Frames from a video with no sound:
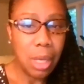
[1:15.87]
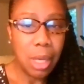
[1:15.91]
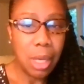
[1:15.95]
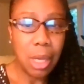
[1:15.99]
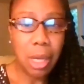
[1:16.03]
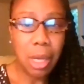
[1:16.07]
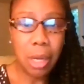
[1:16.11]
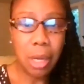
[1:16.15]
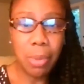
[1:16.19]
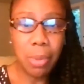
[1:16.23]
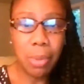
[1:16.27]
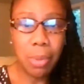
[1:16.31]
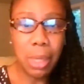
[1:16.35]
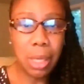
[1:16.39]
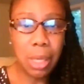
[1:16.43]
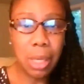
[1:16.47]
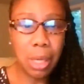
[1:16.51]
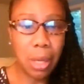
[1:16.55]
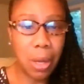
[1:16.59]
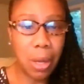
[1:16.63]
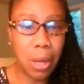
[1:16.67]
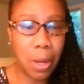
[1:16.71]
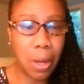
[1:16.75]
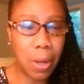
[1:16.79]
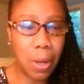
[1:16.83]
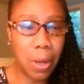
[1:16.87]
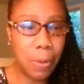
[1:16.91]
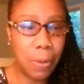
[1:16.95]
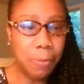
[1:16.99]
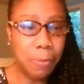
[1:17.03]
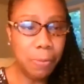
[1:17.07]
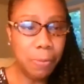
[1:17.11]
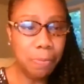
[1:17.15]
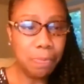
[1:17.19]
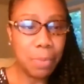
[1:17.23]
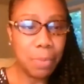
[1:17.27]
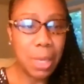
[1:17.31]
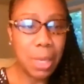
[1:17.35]
here we
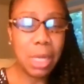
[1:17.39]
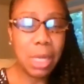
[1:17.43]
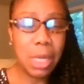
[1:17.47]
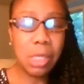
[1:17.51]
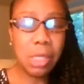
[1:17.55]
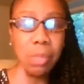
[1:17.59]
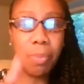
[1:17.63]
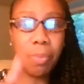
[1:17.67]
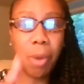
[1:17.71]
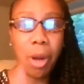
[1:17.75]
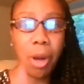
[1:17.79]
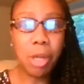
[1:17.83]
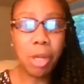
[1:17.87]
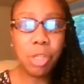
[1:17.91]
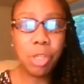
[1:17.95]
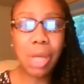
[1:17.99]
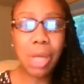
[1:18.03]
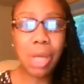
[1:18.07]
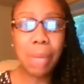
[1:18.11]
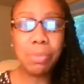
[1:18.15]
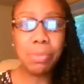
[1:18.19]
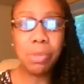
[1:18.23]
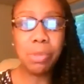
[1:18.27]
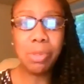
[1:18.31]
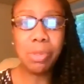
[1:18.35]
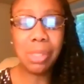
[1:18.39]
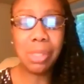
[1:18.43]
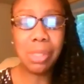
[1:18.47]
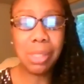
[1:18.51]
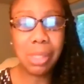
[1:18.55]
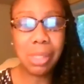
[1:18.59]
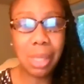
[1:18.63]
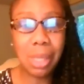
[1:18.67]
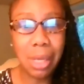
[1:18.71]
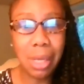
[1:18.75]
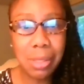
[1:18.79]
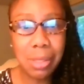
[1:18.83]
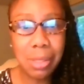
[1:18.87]
go. It is Mark chapter
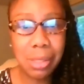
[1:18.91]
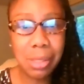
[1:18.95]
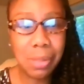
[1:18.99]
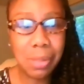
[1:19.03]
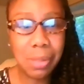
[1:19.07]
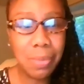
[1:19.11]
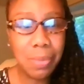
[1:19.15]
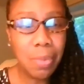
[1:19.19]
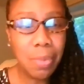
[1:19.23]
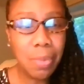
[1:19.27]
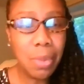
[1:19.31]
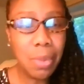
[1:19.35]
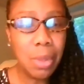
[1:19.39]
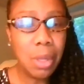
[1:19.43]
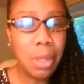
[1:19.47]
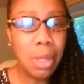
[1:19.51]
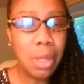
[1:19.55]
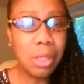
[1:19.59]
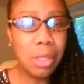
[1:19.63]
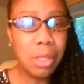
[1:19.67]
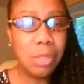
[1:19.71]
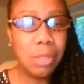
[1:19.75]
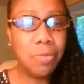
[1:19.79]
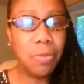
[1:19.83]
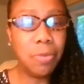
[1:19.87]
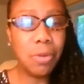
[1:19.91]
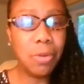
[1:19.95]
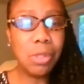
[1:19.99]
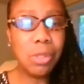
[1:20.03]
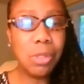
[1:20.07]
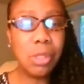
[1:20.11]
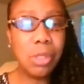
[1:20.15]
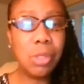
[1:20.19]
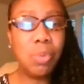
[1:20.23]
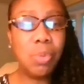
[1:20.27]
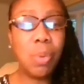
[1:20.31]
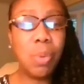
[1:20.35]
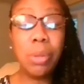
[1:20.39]
6. It's
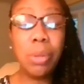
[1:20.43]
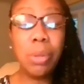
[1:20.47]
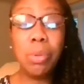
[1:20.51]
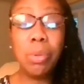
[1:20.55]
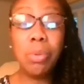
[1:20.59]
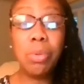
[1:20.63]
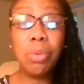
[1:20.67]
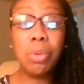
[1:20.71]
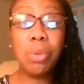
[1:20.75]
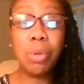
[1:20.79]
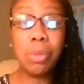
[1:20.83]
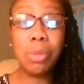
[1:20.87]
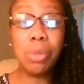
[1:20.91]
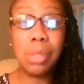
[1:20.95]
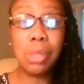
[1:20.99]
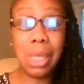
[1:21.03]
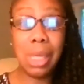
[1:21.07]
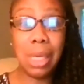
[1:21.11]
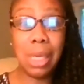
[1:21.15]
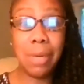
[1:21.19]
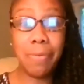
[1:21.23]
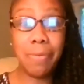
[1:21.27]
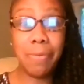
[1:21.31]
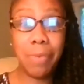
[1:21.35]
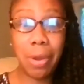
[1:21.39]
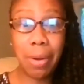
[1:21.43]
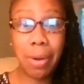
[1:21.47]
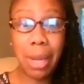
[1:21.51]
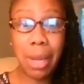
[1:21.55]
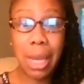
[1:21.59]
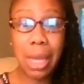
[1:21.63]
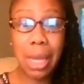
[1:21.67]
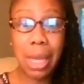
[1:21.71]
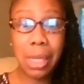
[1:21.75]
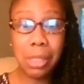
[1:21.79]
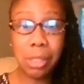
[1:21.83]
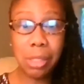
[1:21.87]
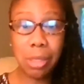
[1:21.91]
verses 1 through 13, a very
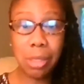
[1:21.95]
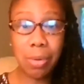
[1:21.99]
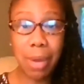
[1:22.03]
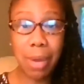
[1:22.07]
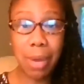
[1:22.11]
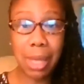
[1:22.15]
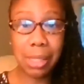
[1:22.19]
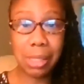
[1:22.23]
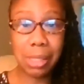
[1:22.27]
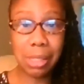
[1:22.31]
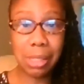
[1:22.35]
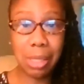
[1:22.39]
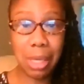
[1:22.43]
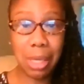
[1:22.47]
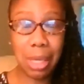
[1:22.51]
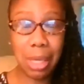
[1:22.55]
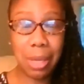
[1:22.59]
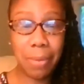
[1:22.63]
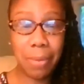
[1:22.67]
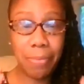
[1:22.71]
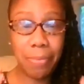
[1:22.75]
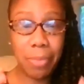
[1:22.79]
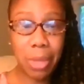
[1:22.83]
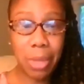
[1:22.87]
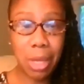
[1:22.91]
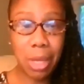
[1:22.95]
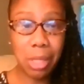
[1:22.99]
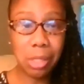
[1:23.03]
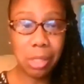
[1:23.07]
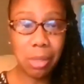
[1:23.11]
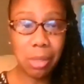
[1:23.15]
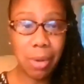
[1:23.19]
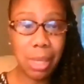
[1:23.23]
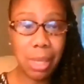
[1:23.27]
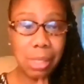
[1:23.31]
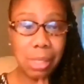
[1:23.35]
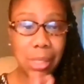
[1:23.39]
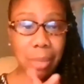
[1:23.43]
interesting,
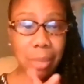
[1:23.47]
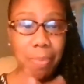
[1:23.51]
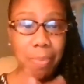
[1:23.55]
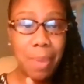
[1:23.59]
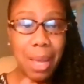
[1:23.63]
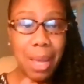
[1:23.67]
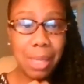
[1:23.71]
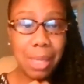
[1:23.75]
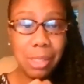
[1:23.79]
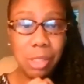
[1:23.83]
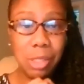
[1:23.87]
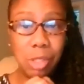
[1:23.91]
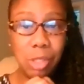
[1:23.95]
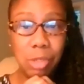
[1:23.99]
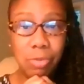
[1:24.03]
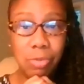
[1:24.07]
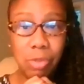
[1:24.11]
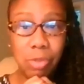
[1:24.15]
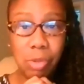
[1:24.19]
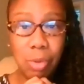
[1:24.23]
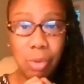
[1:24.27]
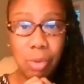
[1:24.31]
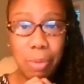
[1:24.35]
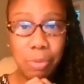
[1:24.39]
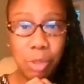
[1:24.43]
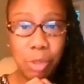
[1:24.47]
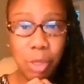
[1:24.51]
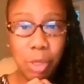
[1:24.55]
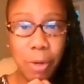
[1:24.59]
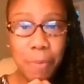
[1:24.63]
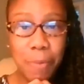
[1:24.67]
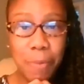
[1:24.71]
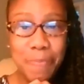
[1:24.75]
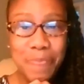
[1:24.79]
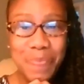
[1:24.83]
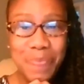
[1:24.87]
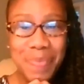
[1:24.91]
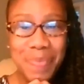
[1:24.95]
interesting passage of scripture
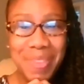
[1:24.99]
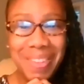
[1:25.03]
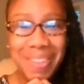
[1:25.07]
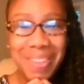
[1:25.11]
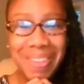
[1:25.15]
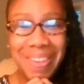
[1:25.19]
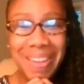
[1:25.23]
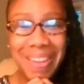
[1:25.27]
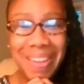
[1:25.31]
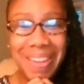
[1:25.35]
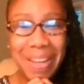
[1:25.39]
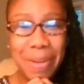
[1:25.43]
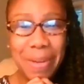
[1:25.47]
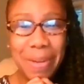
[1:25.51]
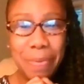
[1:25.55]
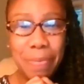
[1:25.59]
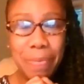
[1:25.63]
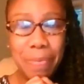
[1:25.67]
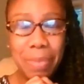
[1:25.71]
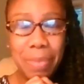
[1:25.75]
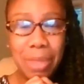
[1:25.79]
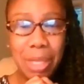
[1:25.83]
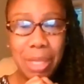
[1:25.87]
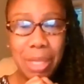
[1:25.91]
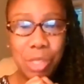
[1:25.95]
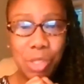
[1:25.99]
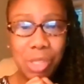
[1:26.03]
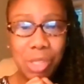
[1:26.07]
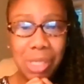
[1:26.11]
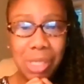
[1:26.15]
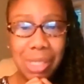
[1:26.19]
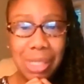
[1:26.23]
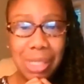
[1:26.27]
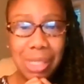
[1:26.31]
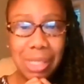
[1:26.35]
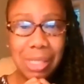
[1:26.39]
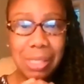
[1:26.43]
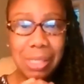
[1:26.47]
um, that
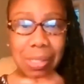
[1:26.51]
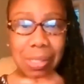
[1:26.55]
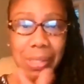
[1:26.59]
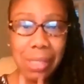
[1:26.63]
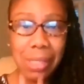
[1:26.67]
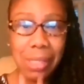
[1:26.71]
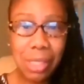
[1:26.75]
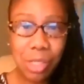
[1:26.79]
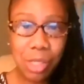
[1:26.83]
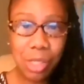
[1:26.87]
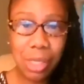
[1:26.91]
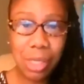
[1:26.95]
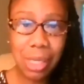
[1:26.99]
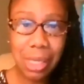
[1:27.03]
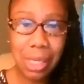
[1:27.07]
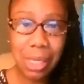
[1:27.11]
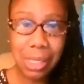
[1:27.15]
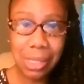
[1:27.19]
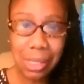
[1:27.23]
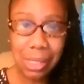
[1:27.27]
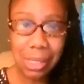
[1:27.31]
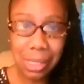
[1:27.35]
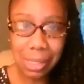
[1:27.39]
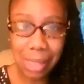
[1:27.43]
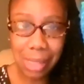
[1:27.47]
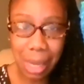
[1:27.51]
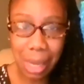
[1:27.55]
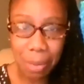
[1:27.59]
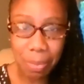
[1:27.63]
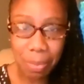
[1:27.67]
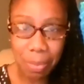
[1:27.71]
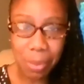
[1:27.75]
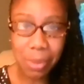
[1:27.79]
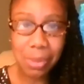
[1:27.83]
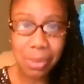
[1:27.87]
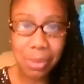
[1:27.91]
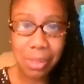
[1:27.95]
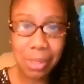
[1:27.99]
Jesus is teaching his
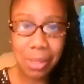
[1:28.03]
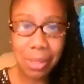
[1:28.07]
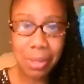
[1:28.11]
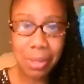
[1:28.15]
disciples